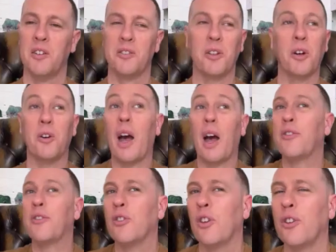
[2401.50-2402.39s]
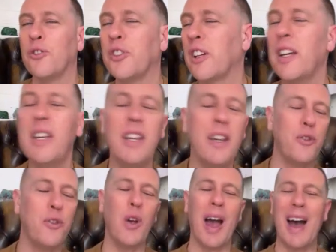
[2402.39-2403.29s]
So astrologically,
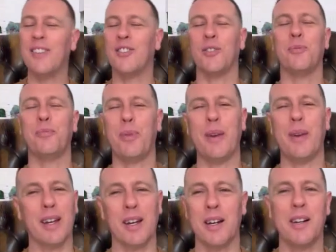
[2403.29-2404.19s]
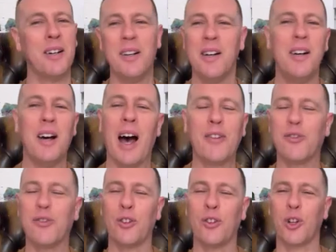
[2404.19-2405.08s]
if you had to pick an
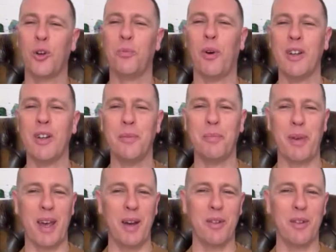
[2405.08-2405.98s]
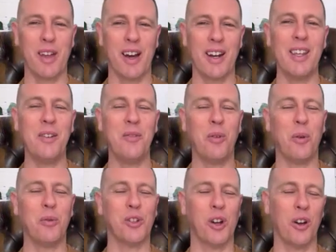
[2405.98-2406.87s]
astrological body to pair with honey,
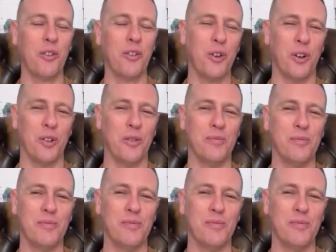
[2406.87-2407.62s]
what would you go for?